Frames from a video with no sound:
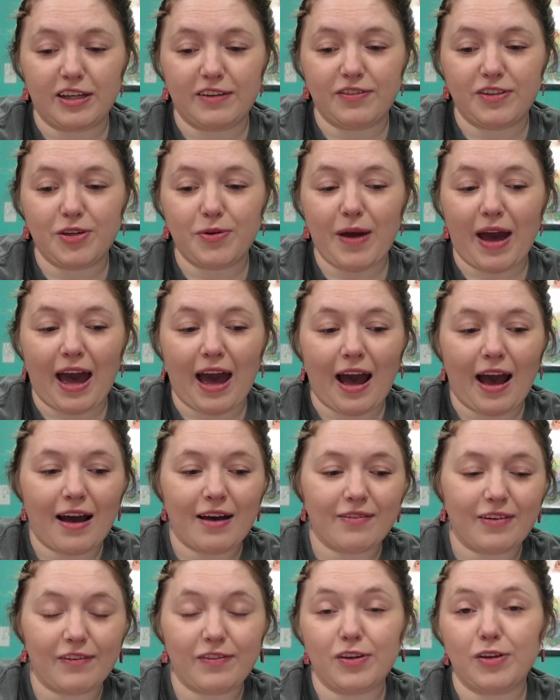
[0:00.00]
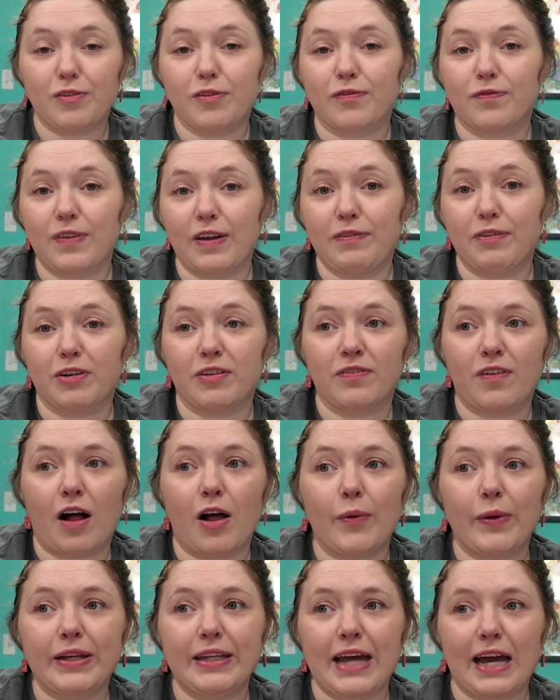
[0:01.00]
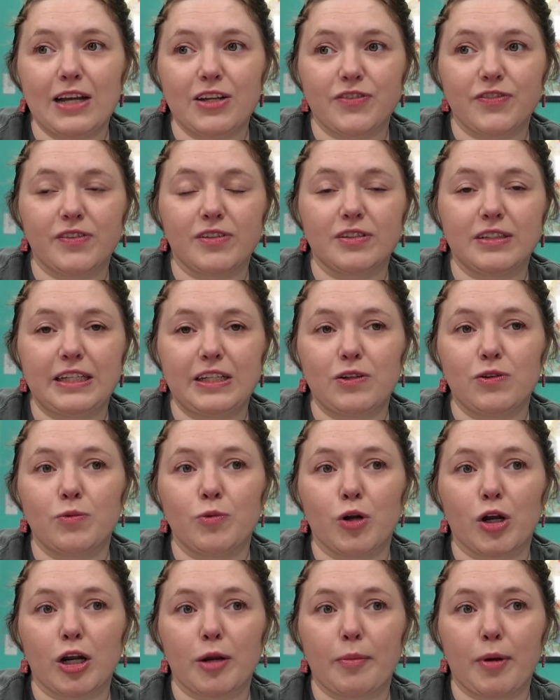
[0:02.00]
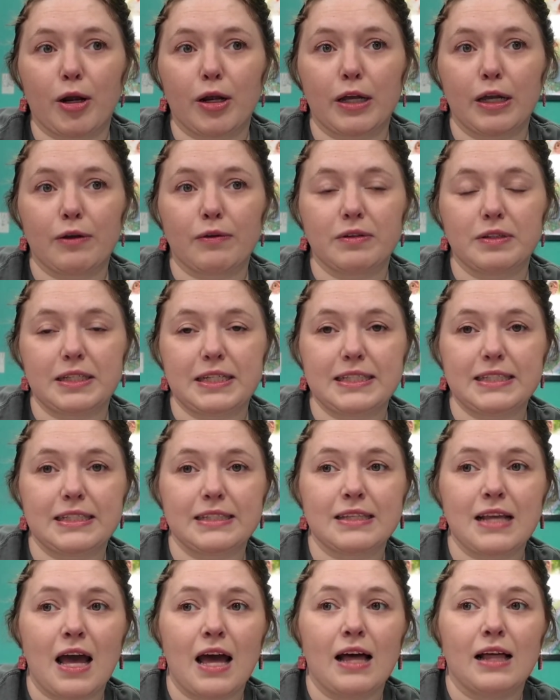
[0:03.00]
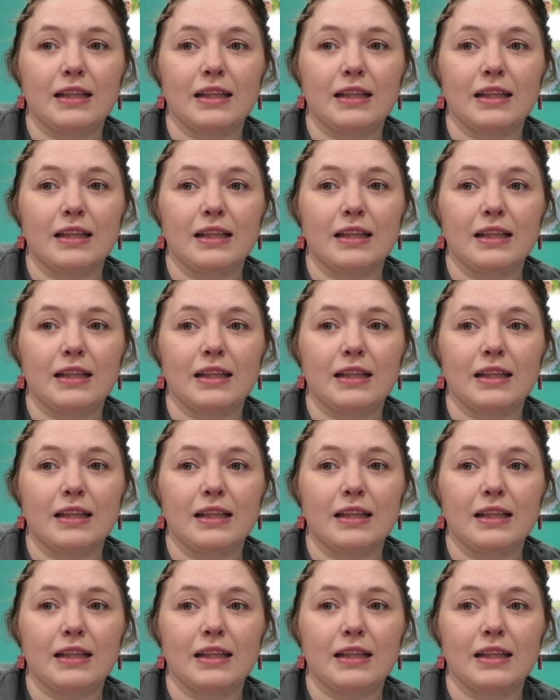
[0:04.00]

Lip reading: If you're following Nashville Needlework Market releases,